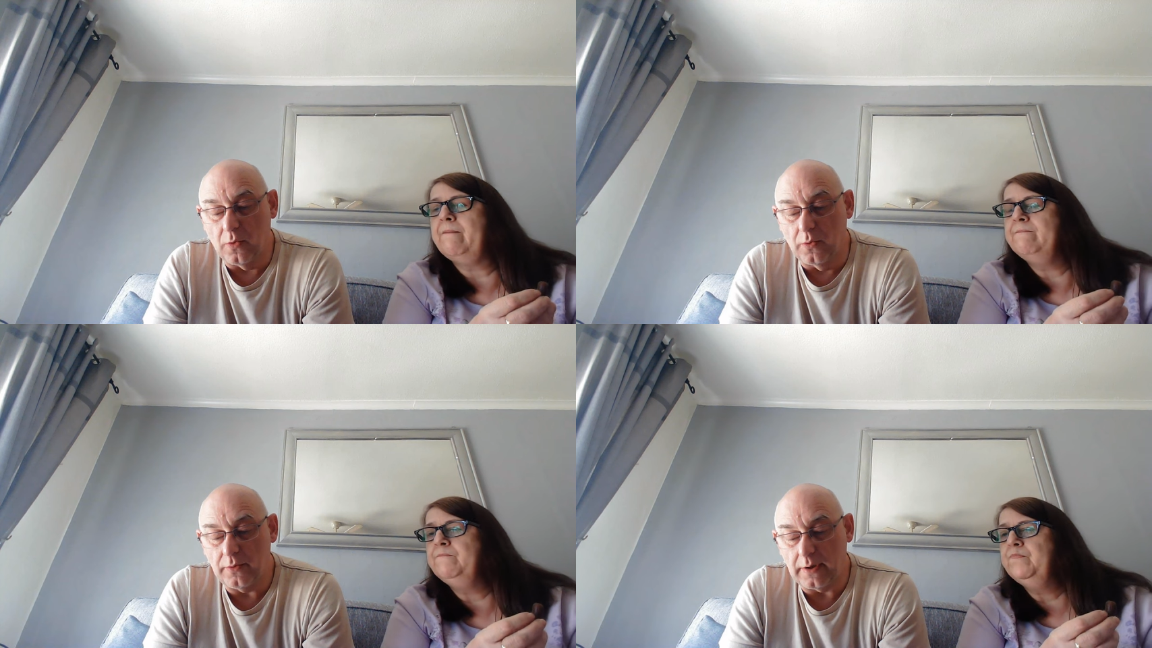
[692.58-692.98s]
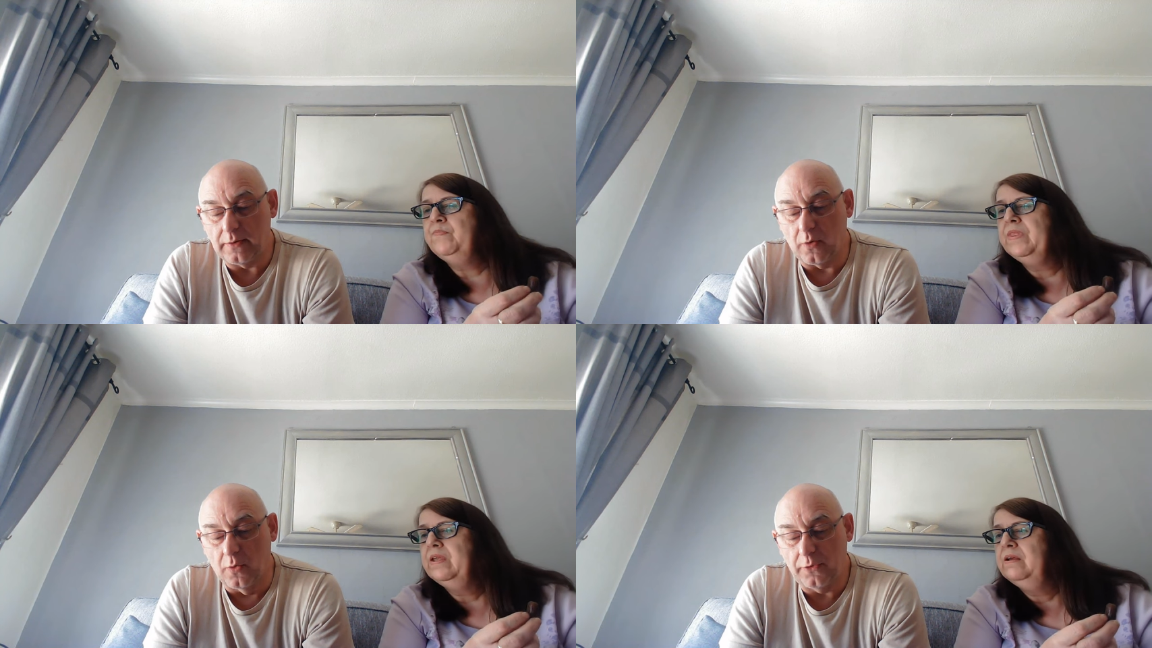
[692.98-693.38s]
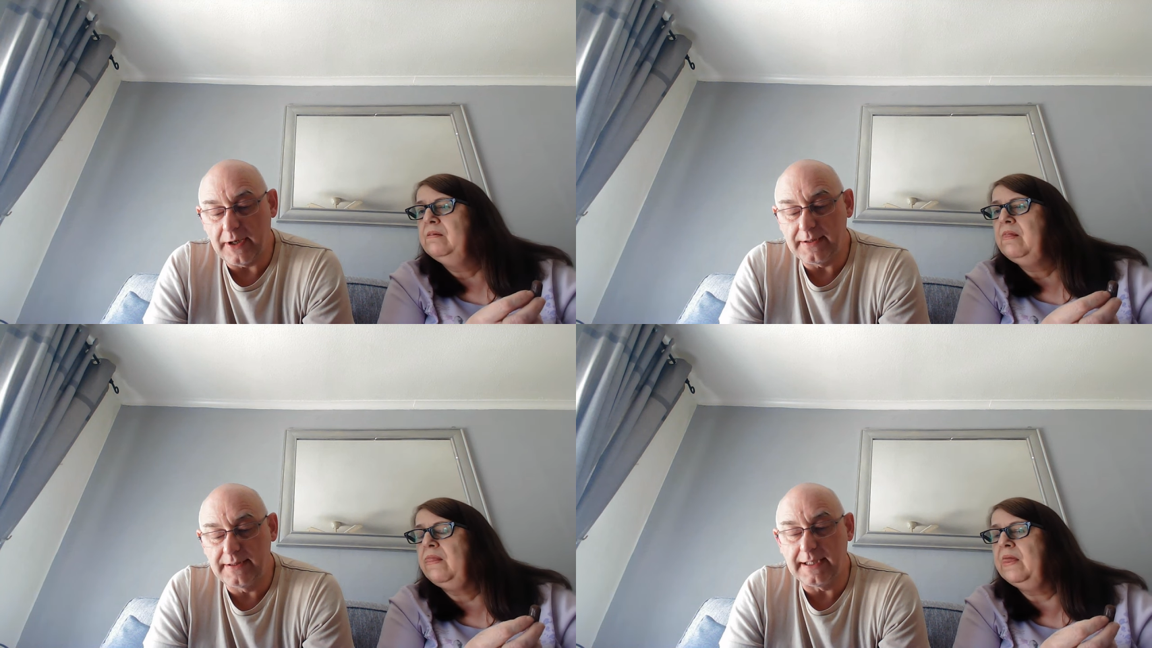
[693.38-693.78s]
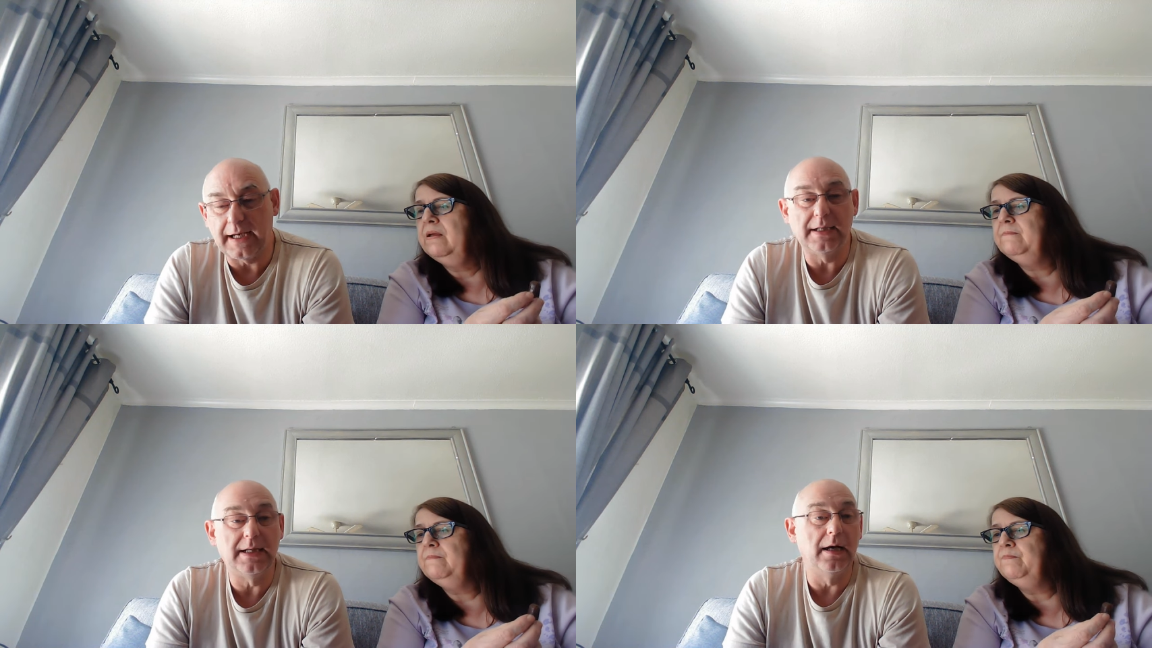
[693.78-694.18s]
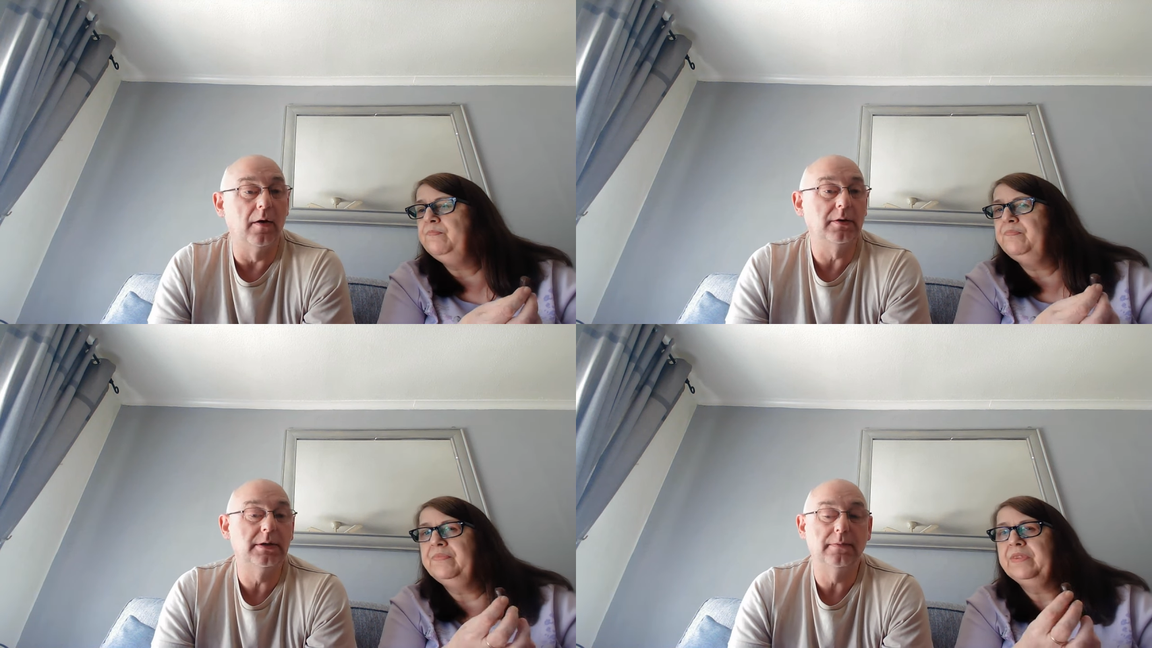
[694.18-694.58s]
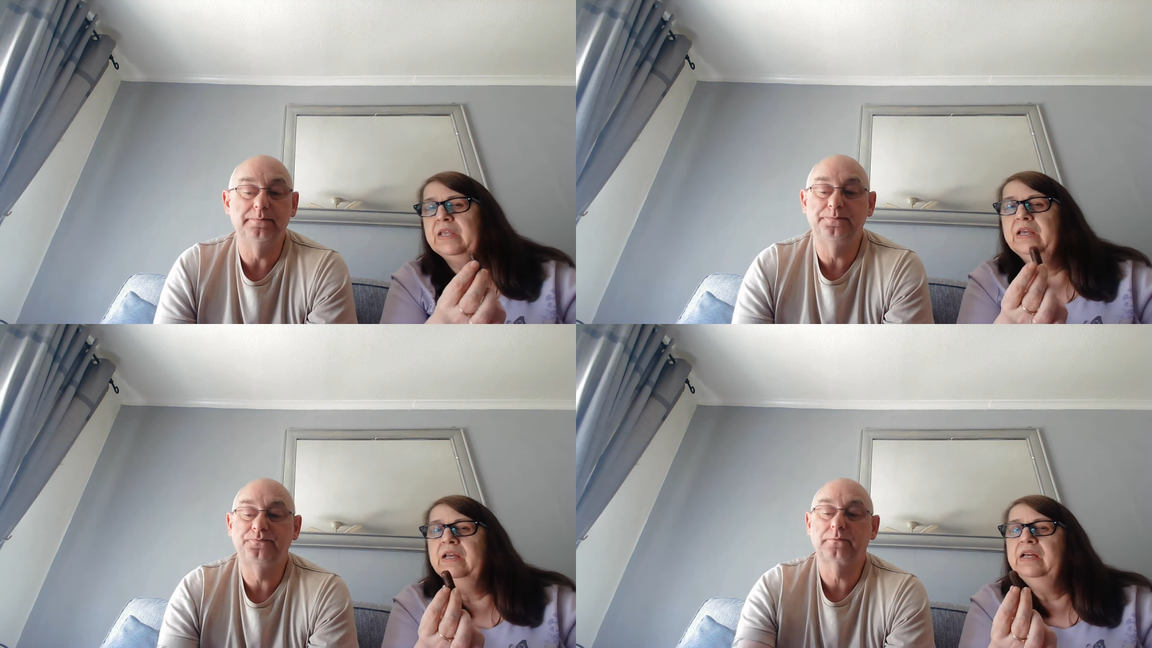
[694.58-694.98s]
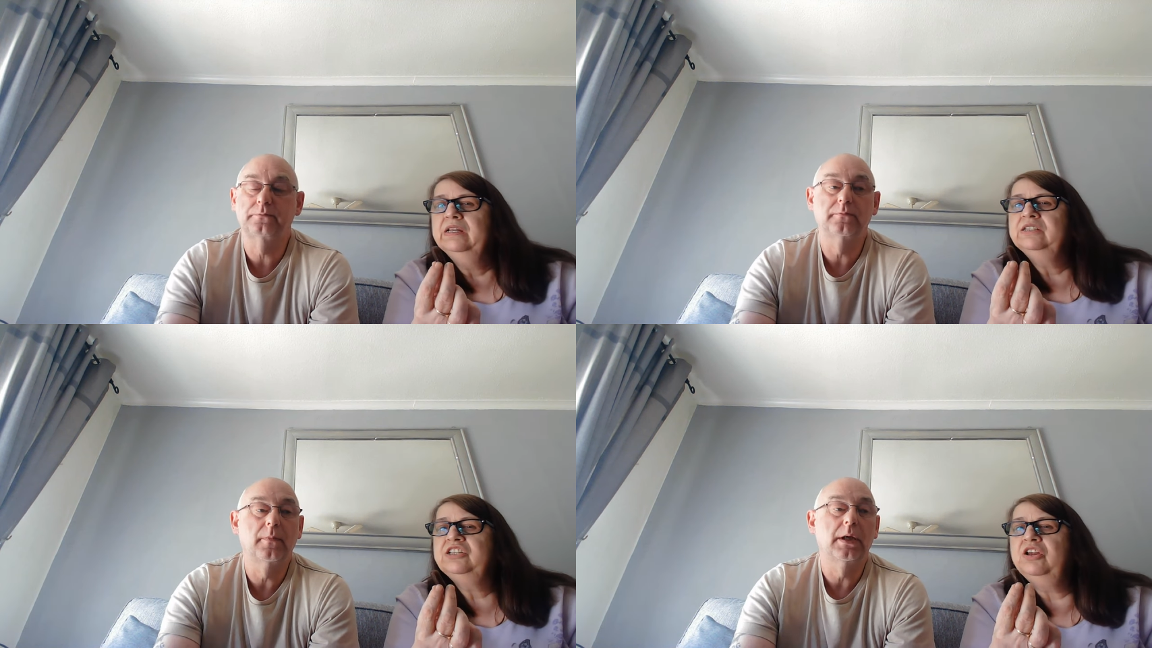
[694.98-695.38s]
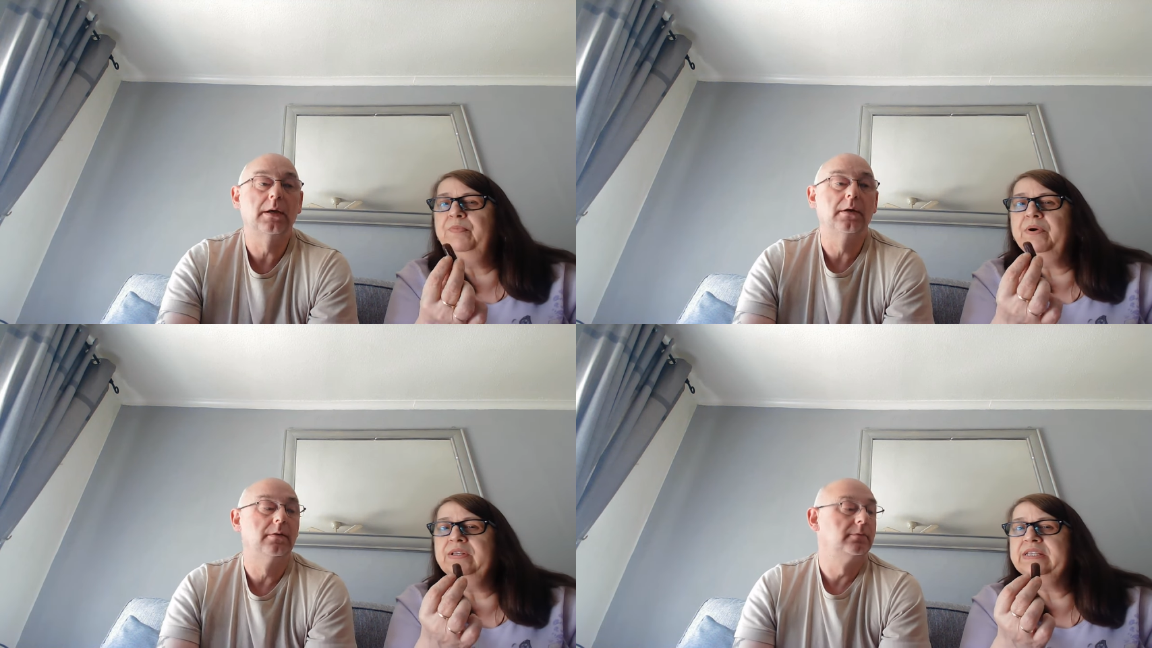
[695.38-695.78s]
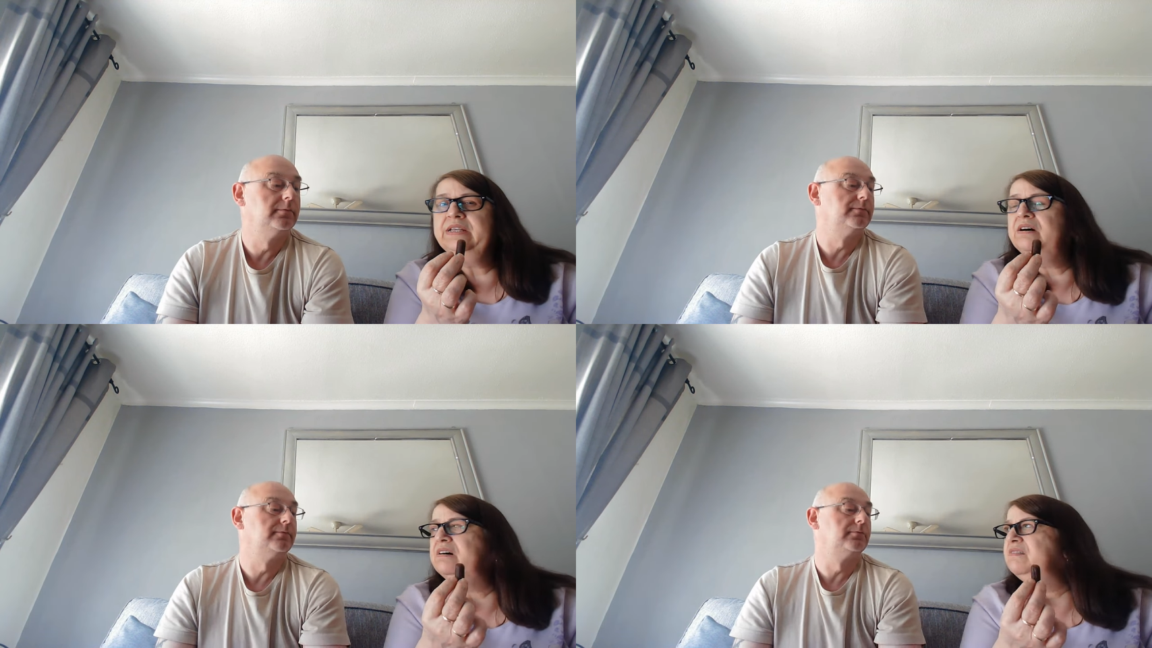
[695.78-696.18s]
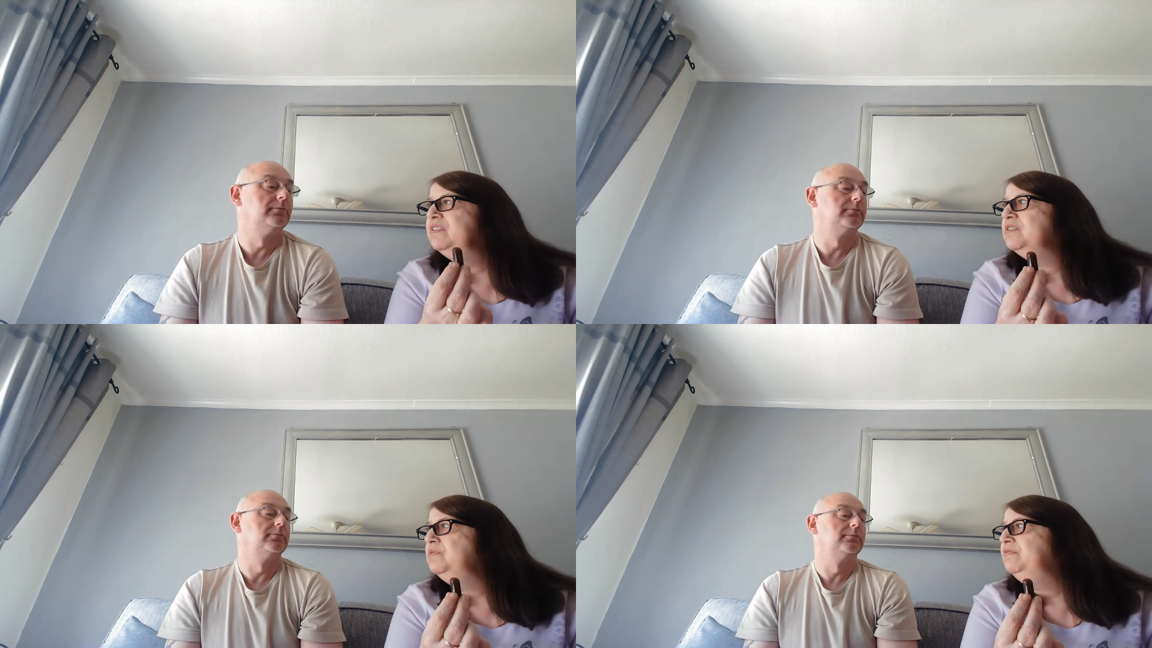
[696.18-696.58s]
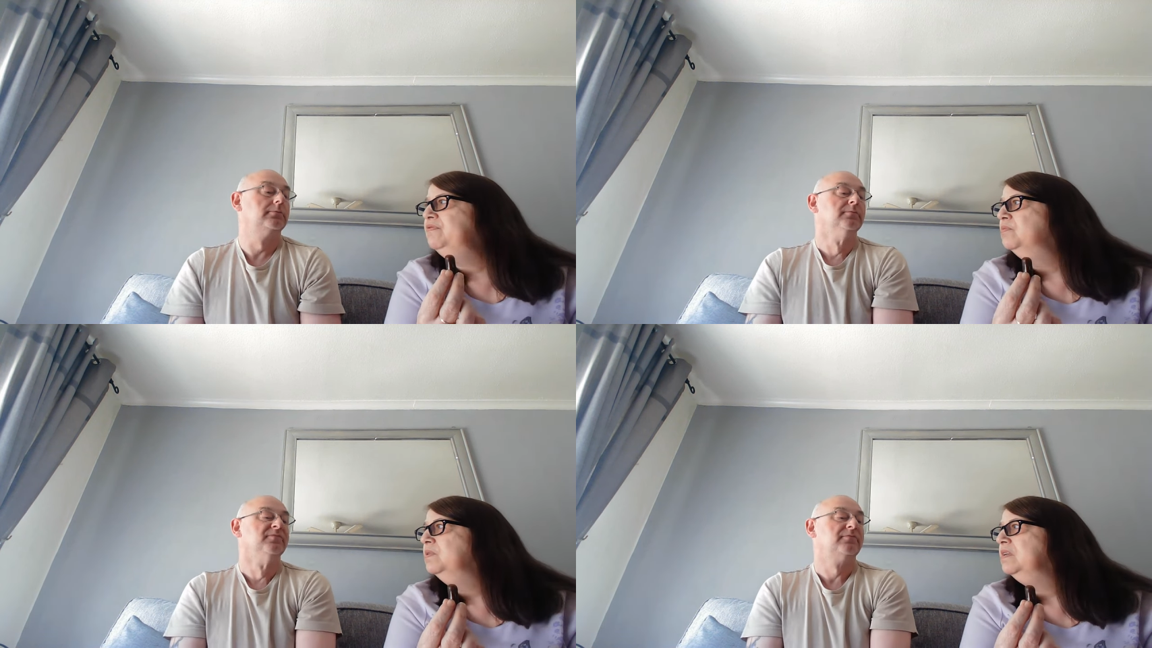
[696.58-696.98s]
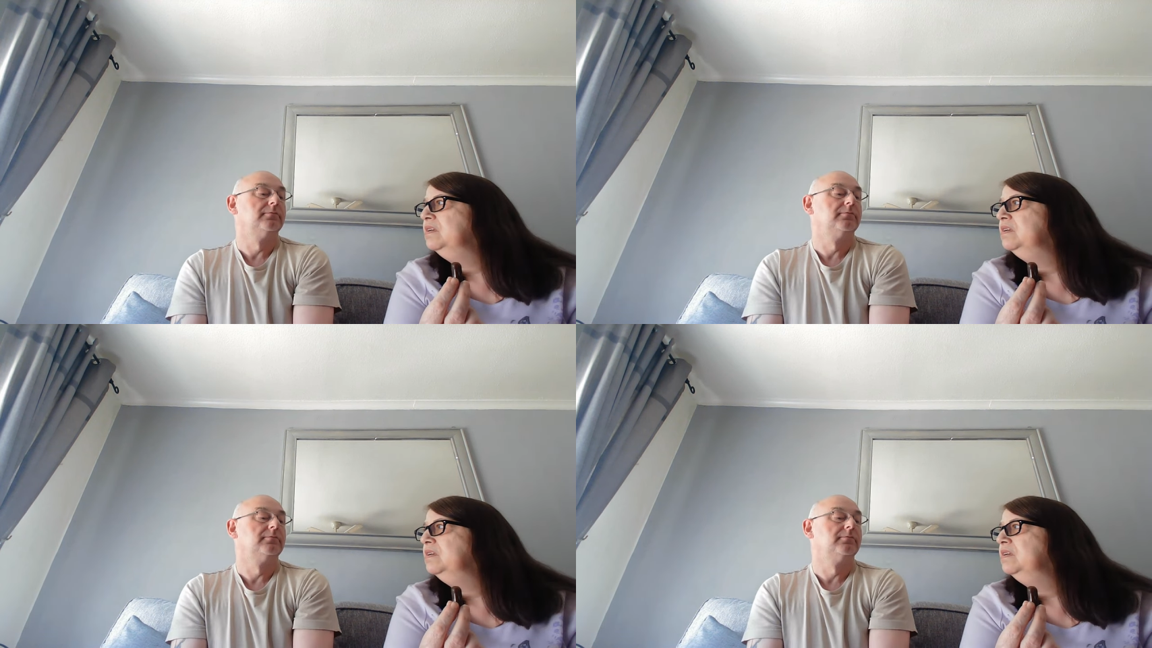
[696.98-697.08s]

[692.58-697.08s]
Speaker 1: an authentic delight.
Speaker 2: Shall I bite it in half? I don't want to full one.